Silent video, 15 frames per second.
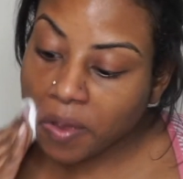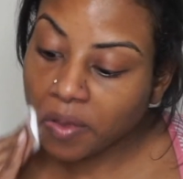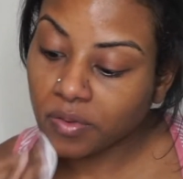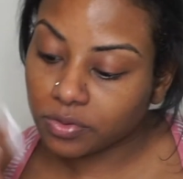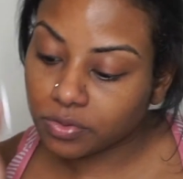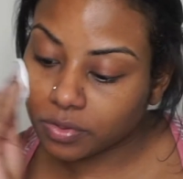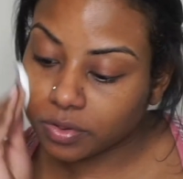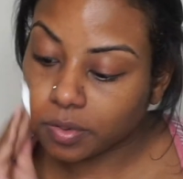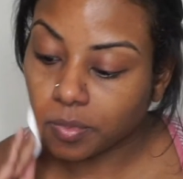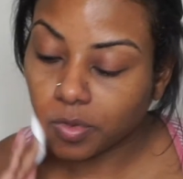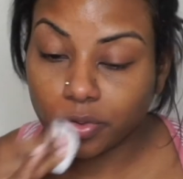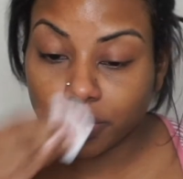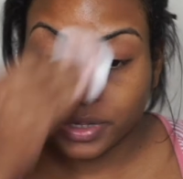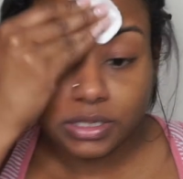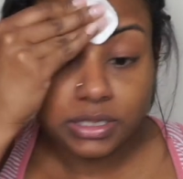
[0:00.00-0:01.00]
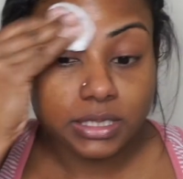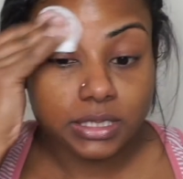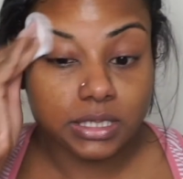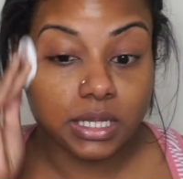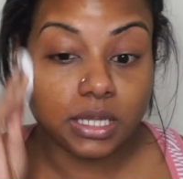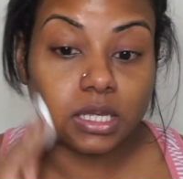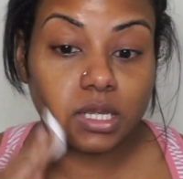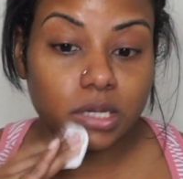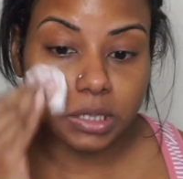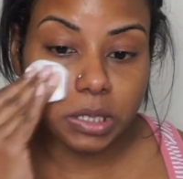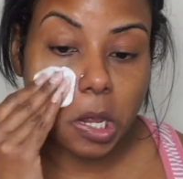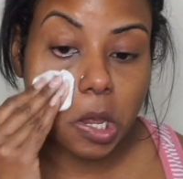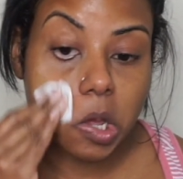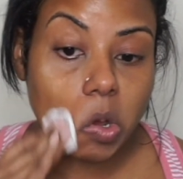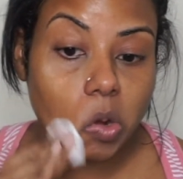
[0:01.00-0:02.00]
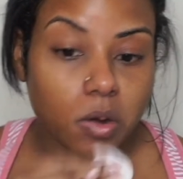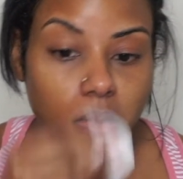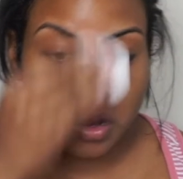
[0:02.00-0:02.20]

So I'm going to take it down